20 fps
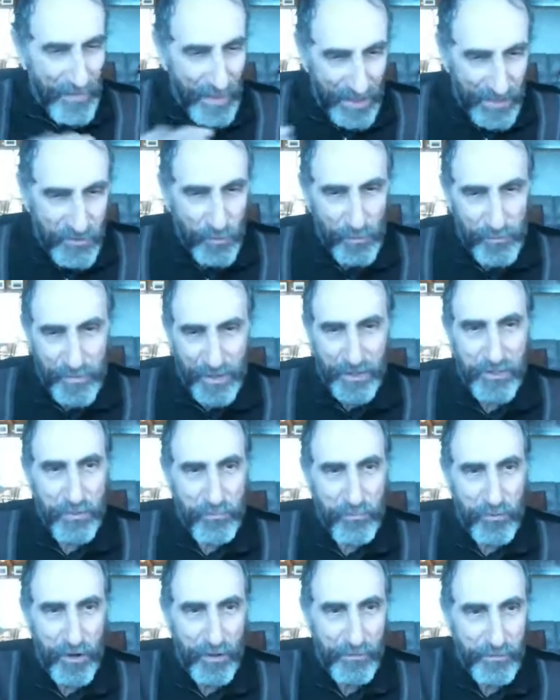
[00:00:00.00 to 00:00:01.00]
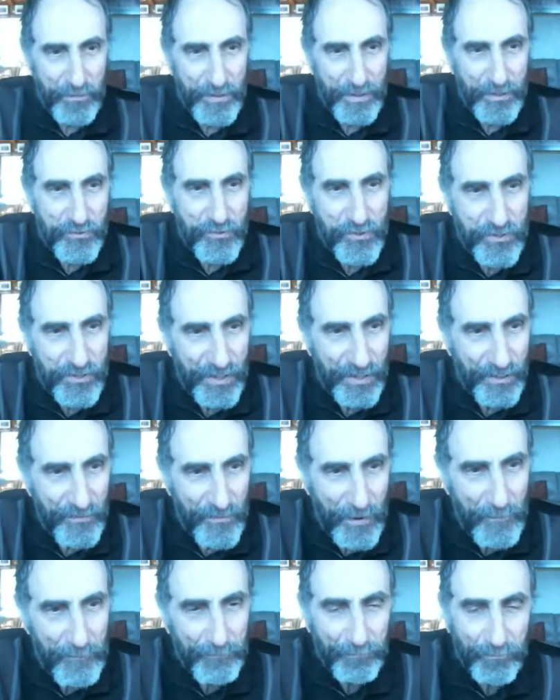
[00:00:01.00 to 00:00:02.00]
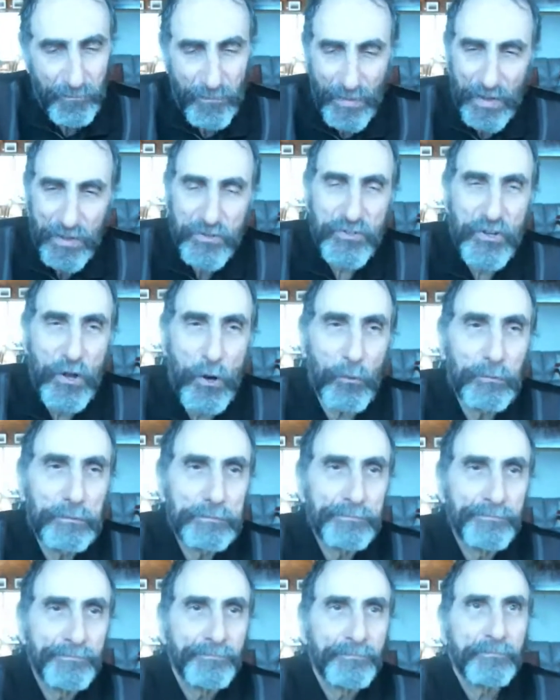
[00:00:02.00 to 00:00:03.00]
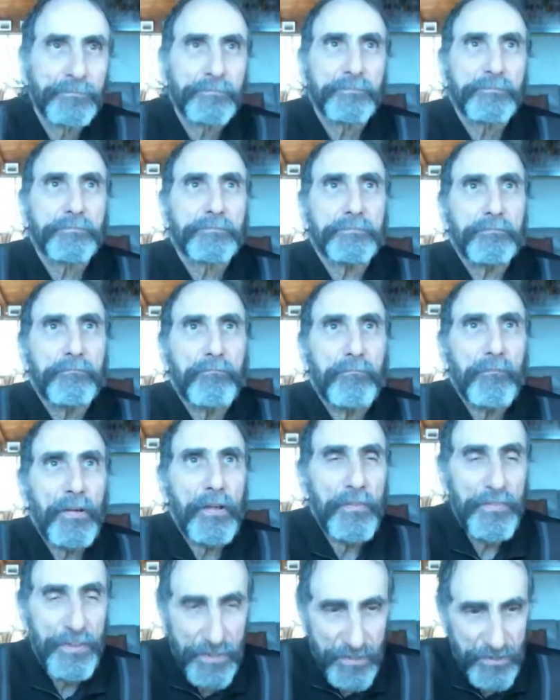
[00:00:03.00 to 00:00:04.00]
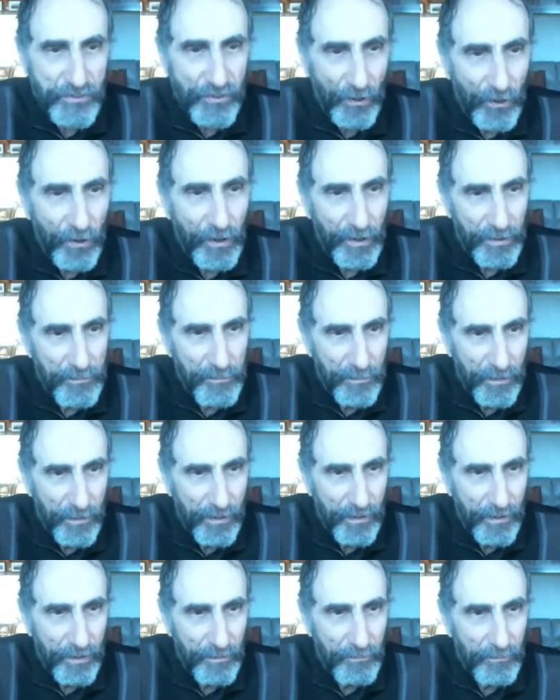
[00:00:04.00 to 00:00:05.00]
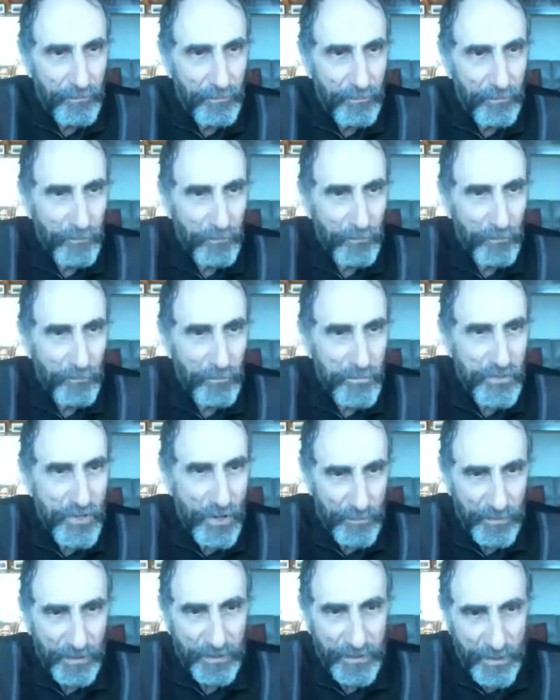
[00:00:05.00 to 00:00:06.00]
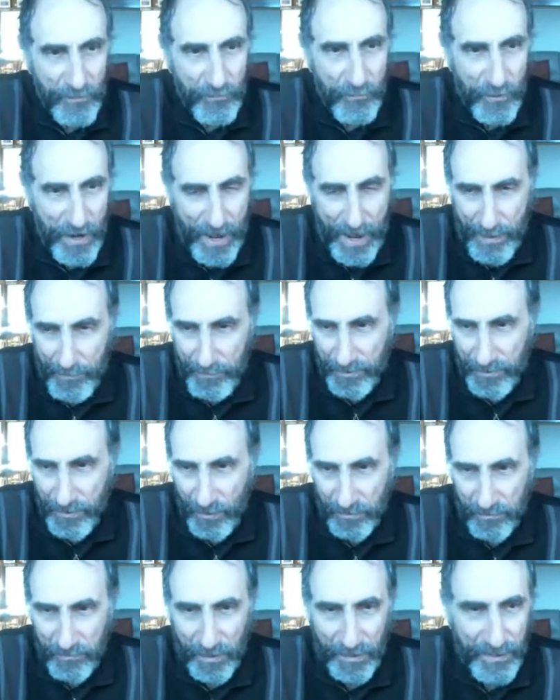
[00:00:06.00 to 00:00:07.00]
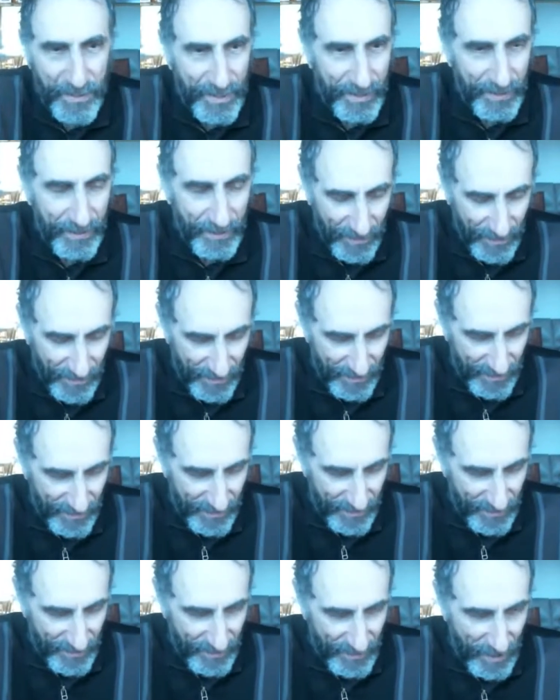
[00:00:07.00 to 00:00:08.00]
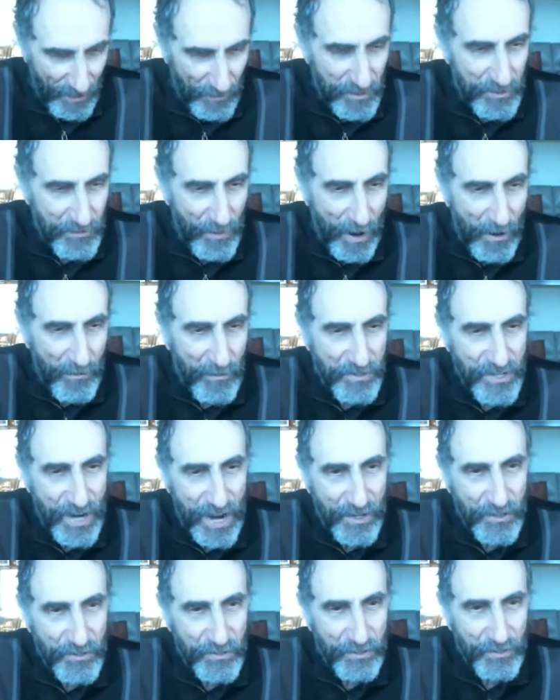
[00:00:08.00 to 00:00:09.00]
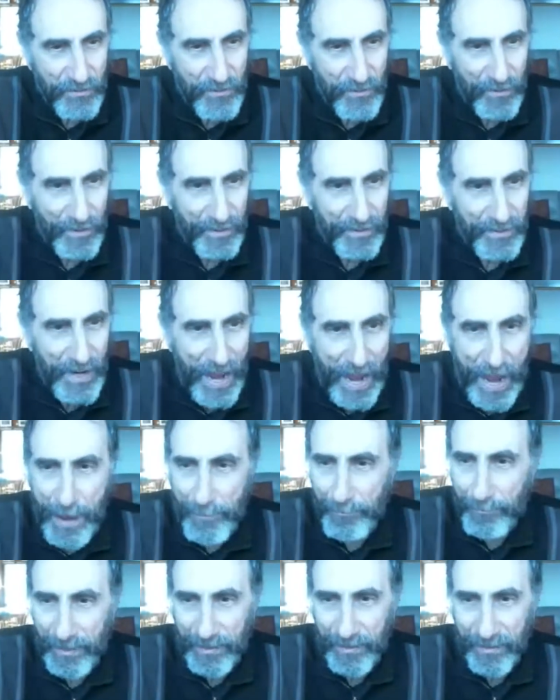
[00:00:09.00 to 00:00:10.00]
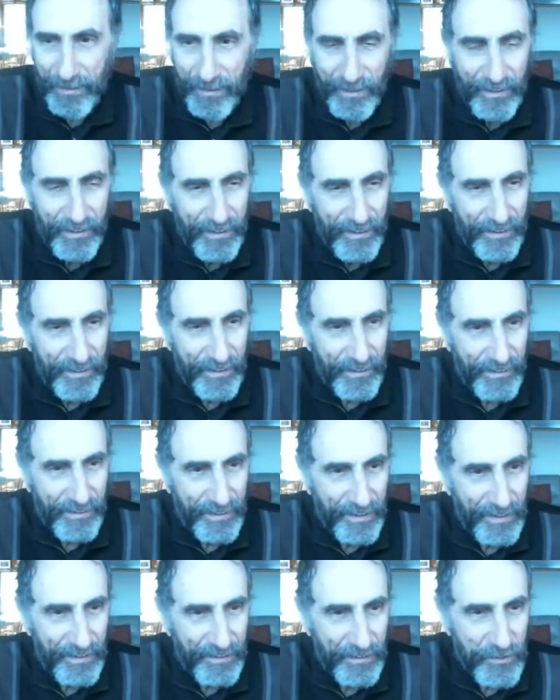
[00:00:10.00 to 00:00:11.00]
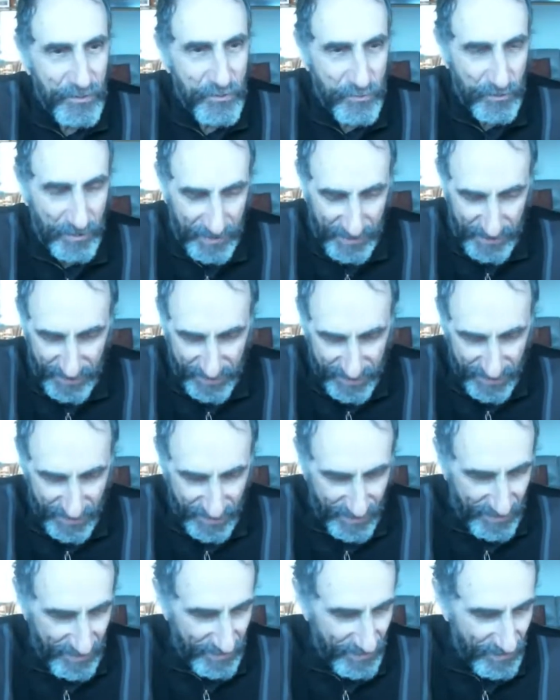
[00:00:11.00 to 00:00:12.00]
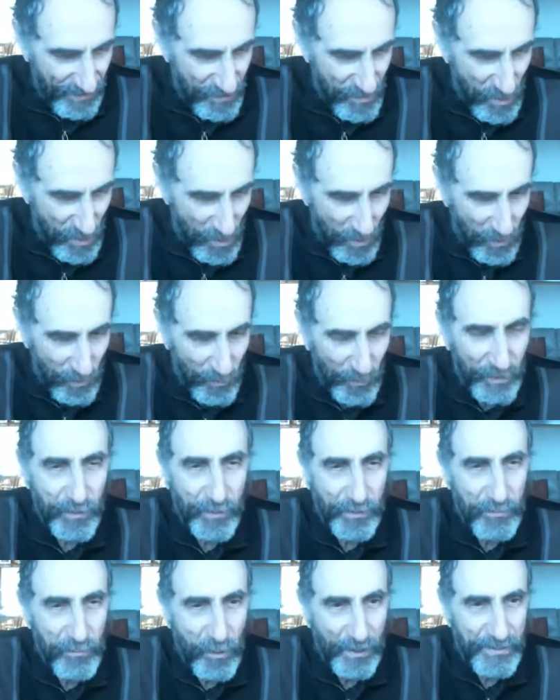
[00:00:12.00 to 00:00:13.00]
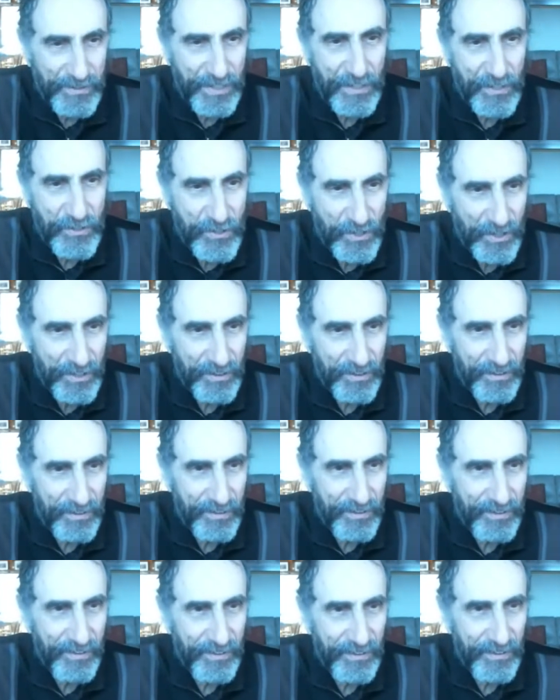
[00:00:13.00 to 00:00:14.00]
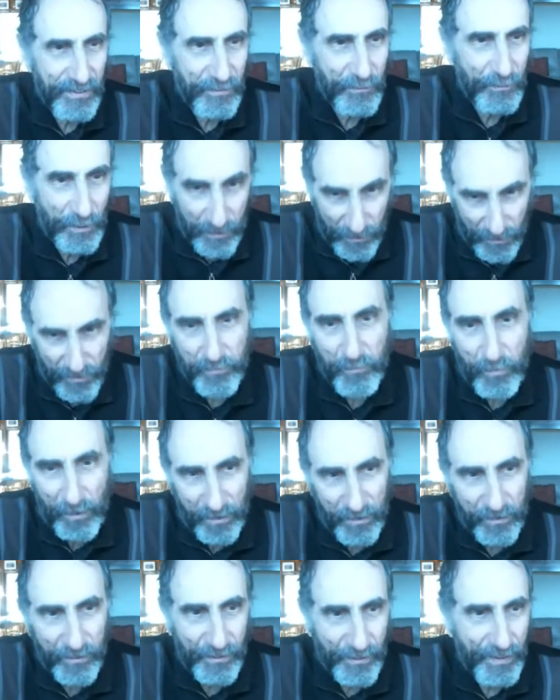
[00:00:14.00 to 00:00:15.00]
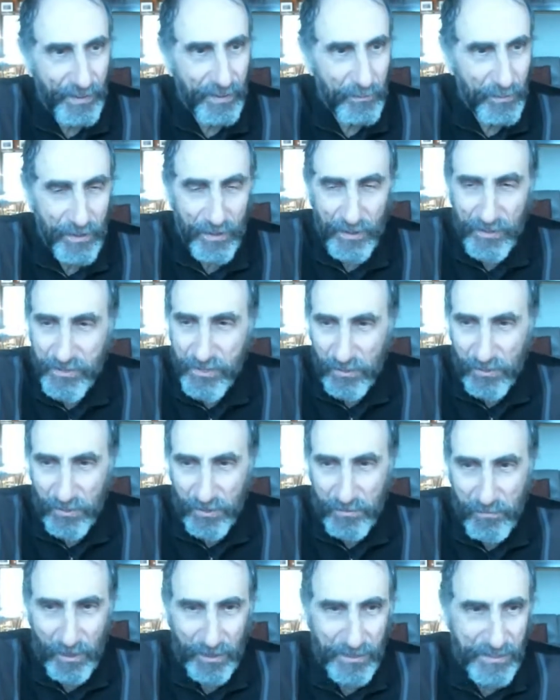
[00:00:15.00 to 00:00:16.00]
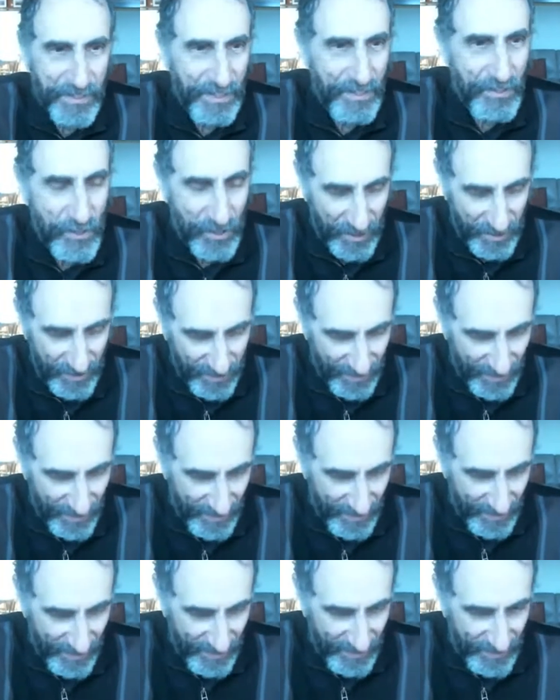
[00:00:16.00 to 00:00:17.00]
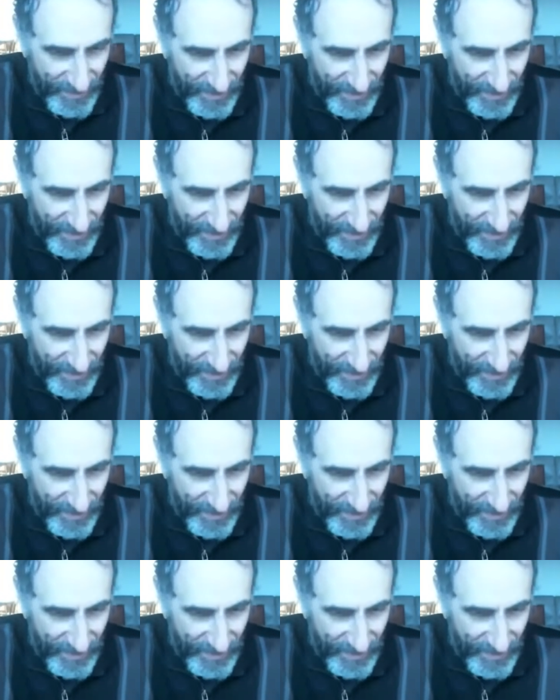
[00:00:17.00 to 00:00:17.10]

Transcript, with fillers: um, and that's what makes the problem interesting, right? So this time um, something different happened on Monday. Uh, I was I was actually very happy uh, and intrigued. You know, we learn by teaching. Uh, we learn by learning, and we also learn by teaching.